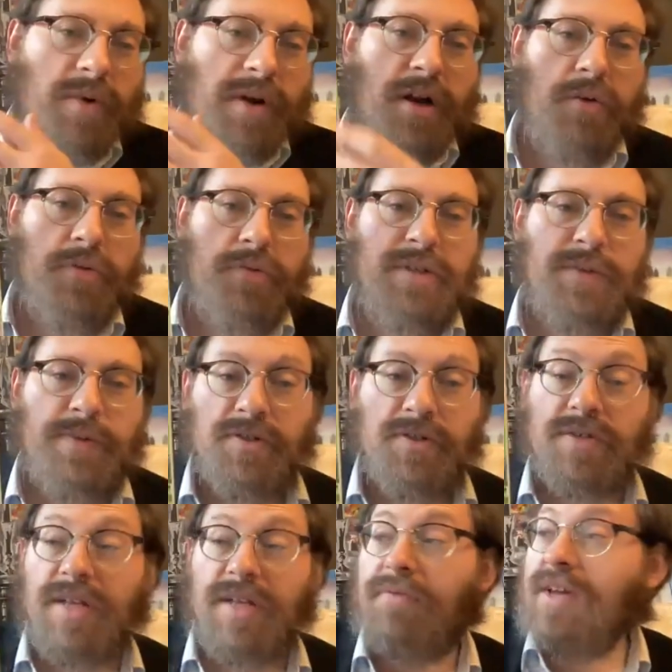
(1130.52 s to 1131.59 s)
we're going to go through
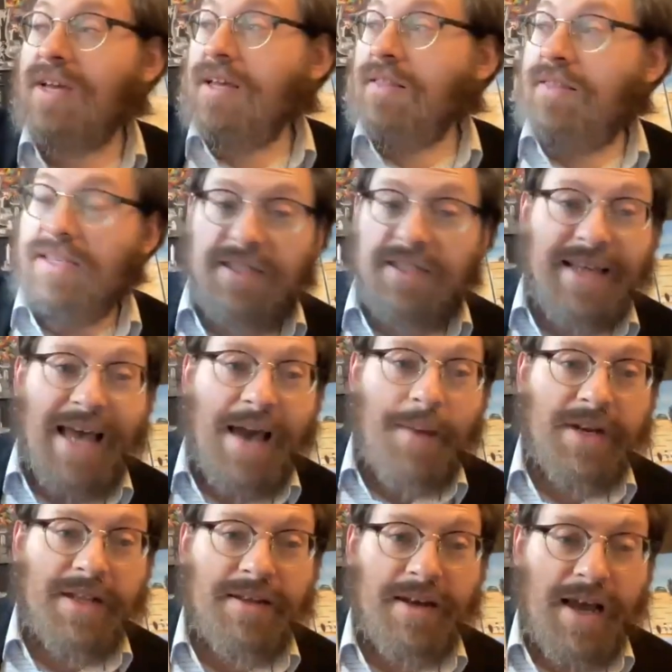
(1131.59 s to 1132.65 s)
spiritual stuff. This is
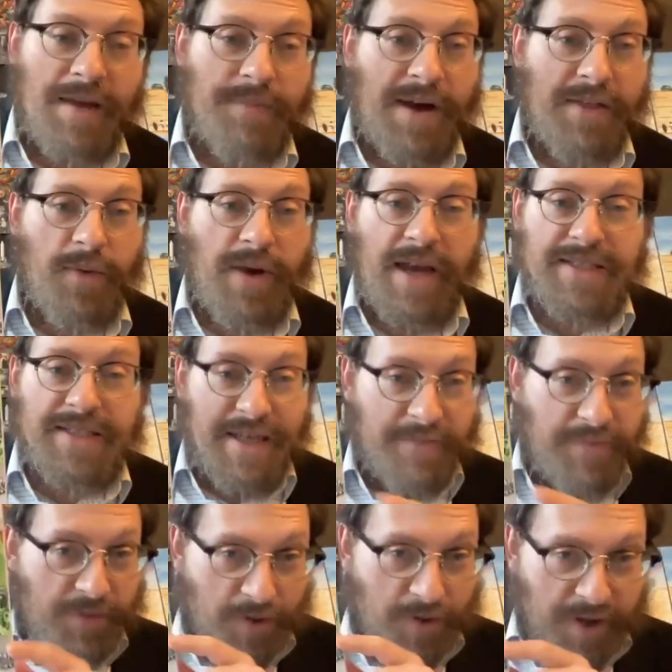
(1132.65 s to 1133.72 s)
happening tonight, by the way, at
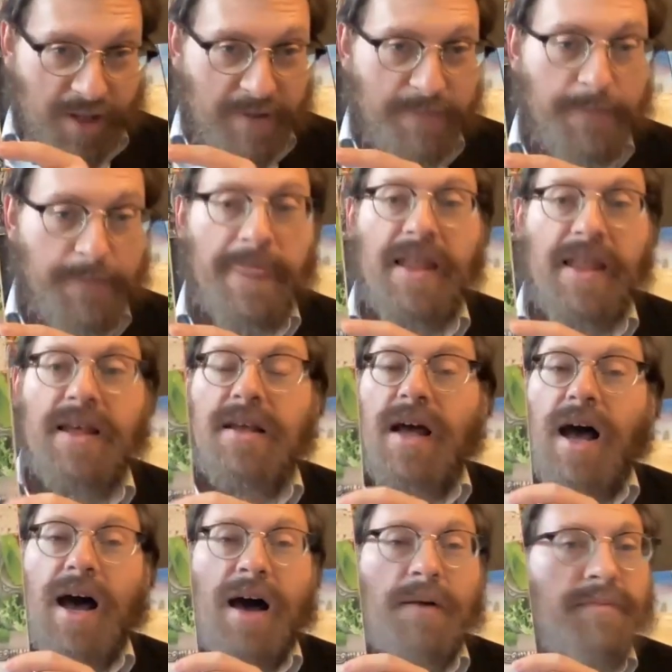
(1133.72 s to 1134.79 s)
7:30.
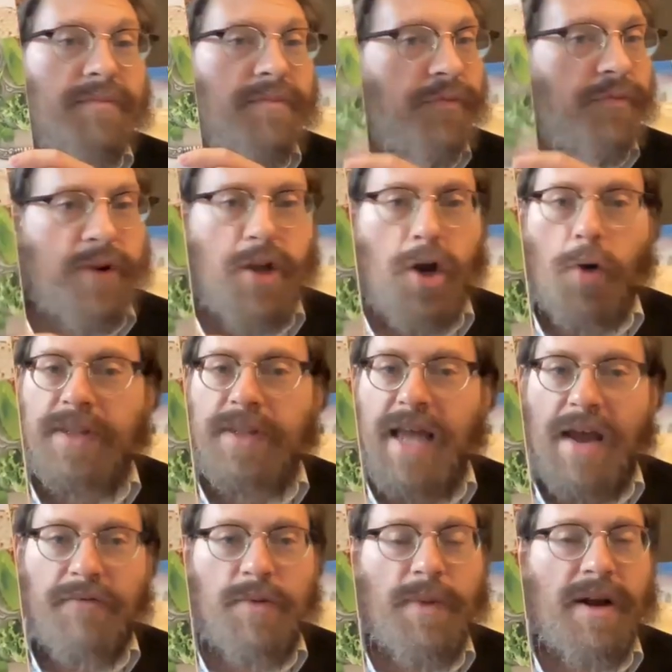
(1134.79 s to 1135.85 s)
Um, free open to
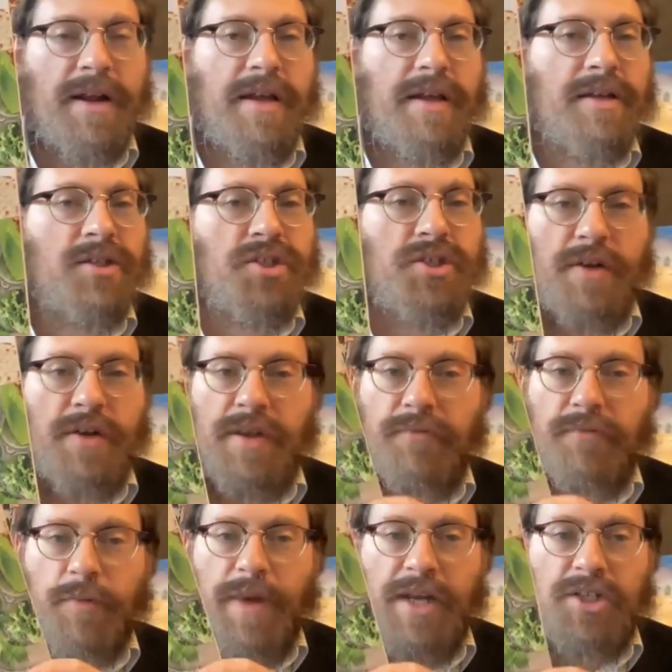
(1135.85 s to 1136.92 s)
everybody. Share the
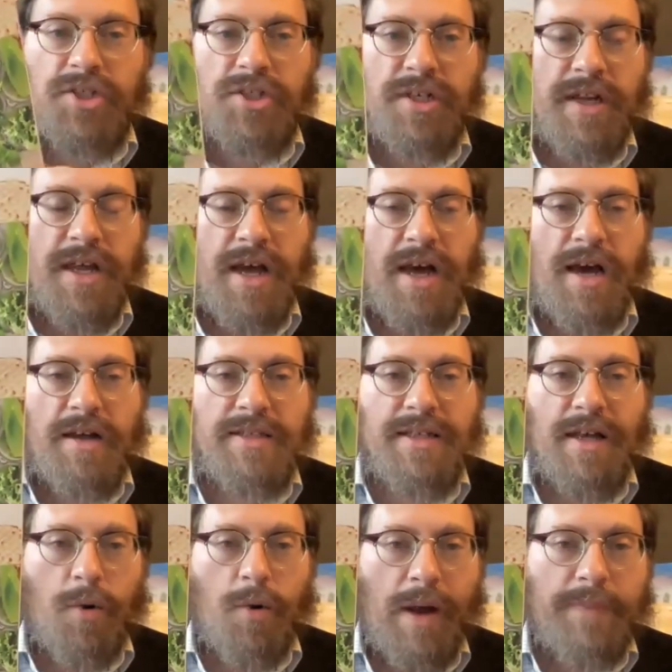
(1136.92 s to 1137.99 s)
information. Uh, it's
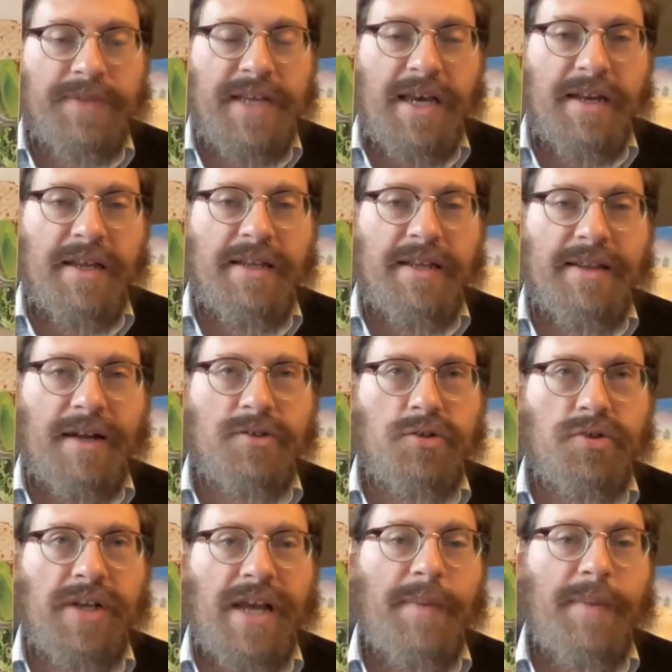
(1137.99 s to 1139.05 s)
on our website,
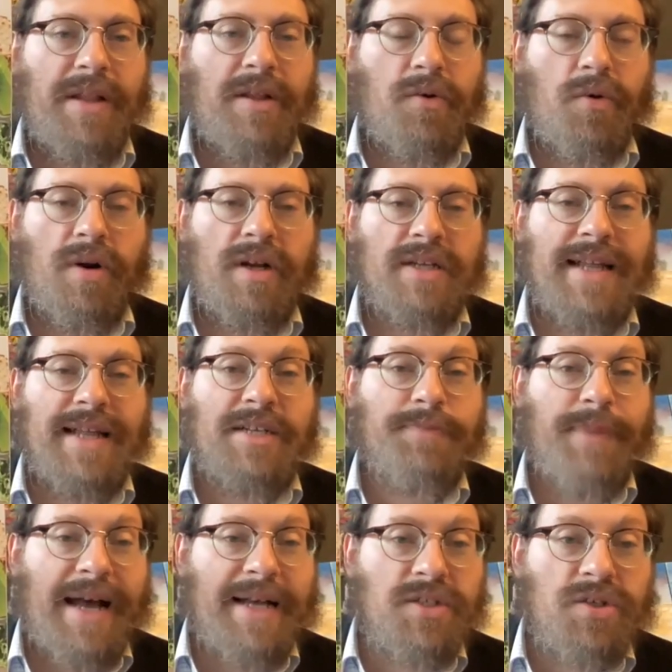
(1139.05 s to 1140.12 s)
intownjewishacademy.org slash
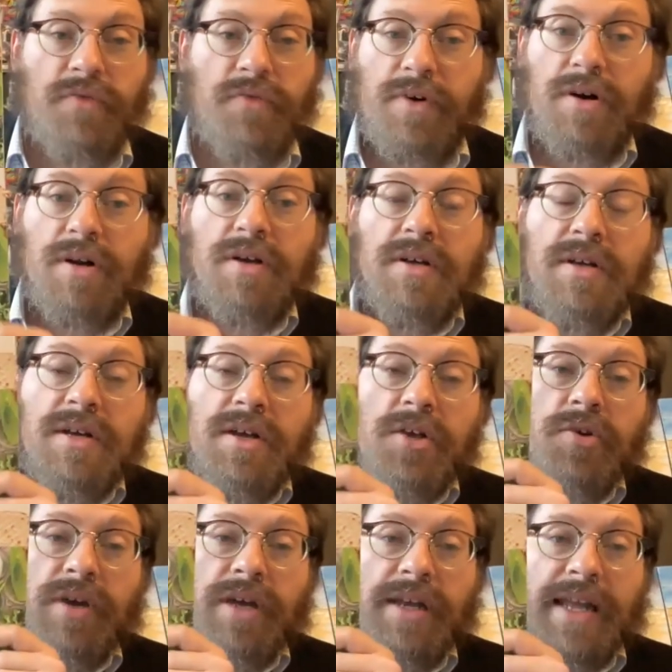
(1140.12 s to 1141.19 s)
Passover.
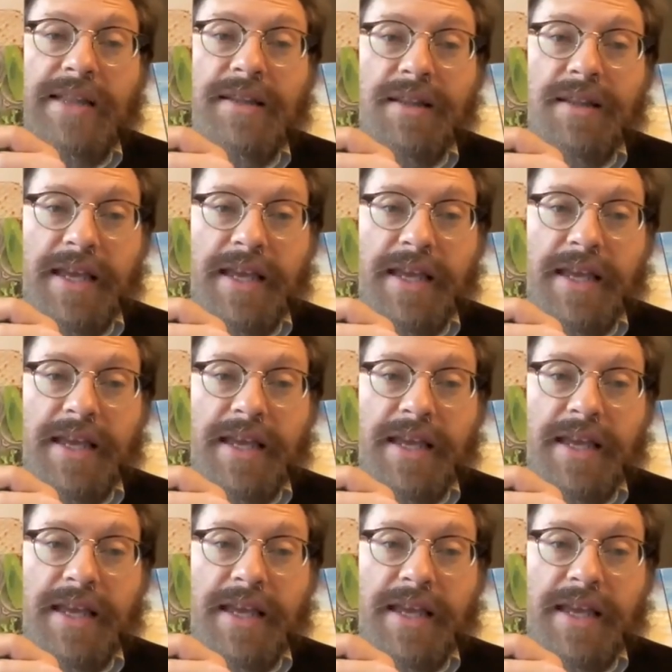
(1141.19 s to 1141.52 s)
You can get the